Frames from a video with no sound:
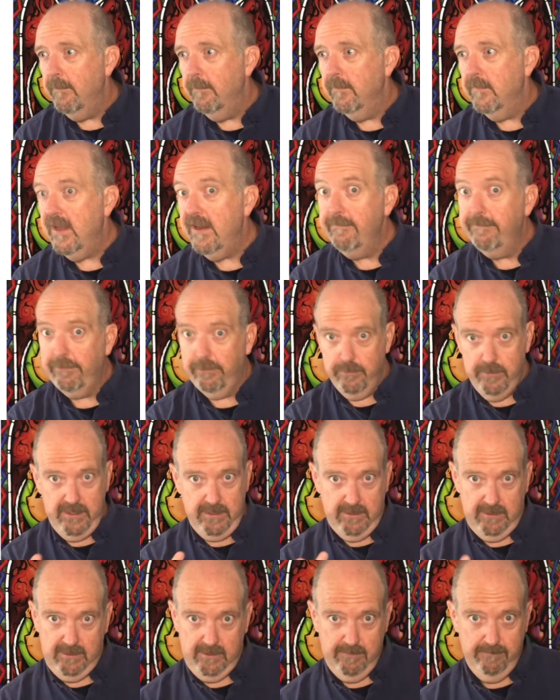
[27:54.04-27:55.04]

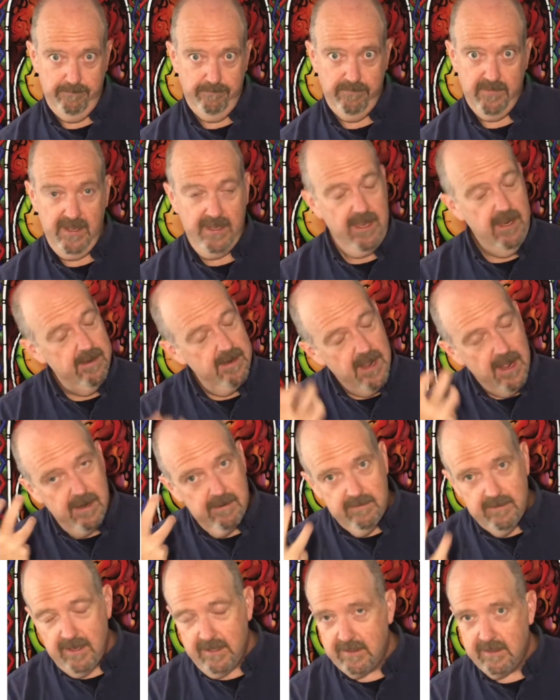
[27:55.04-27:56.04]
influence. Again,
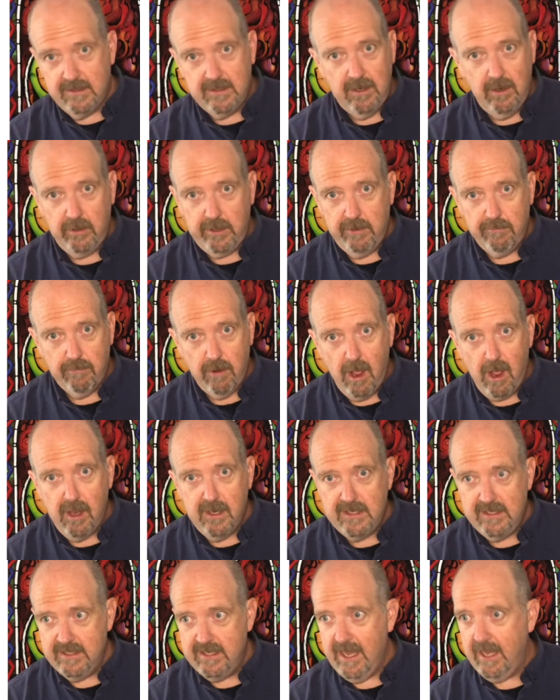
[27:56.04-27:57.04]
not necessarily raw
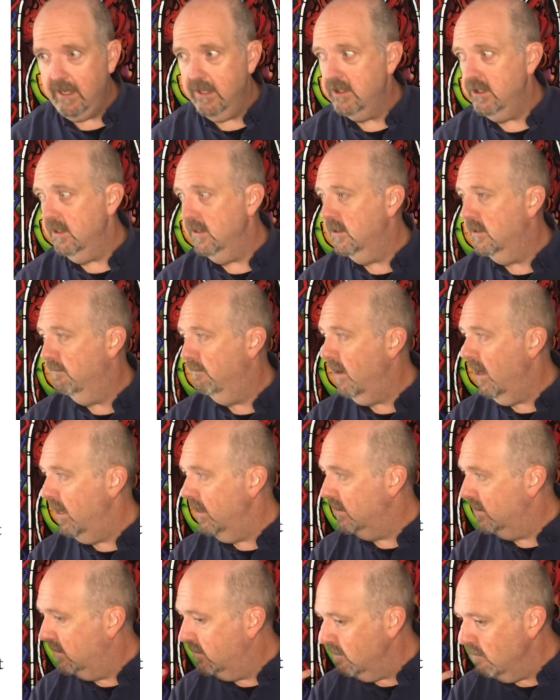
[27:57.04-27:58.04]
intelligence,
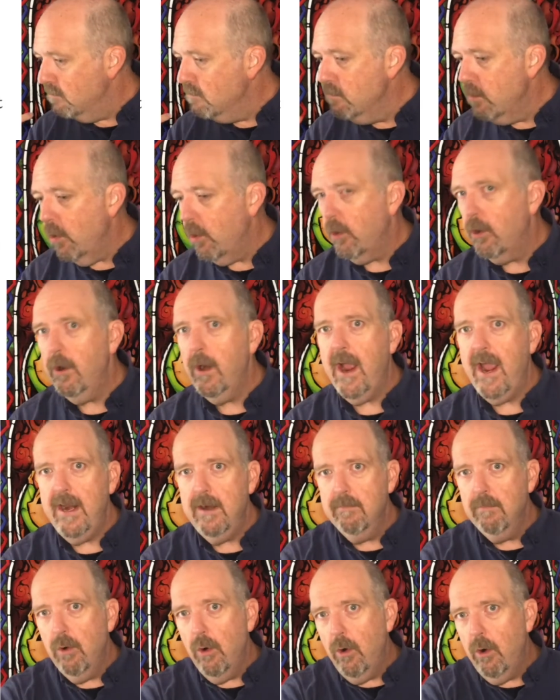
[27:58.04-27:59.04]
but more
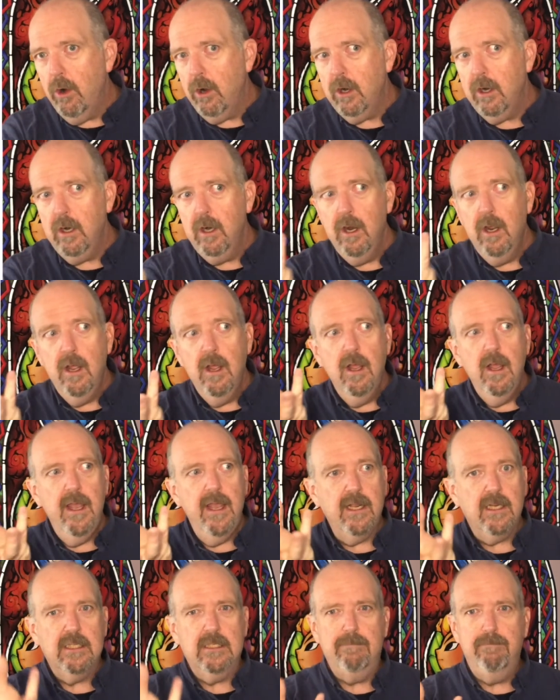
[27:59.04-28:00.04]
and more
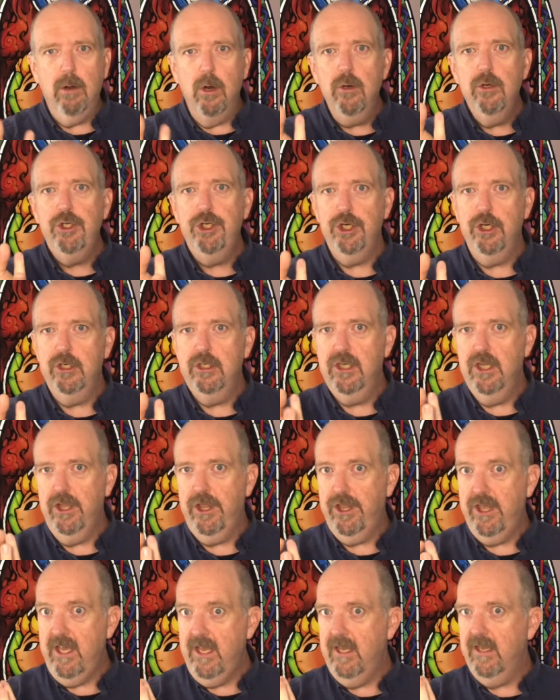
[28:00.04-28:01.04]
exposure to
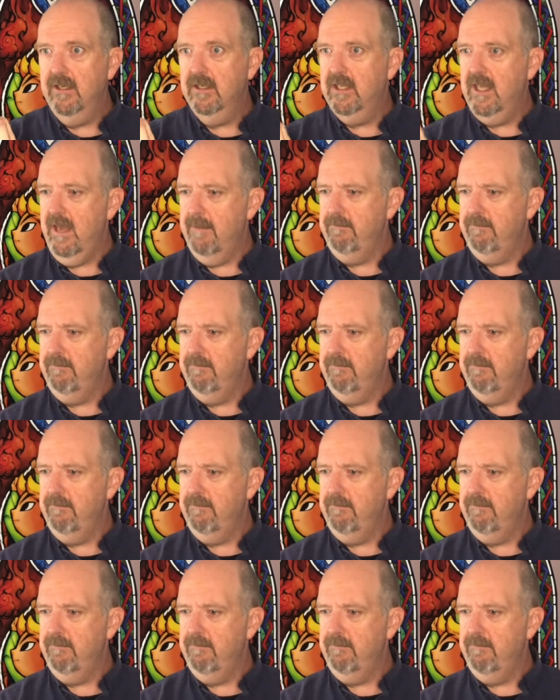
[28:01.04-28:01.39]
things that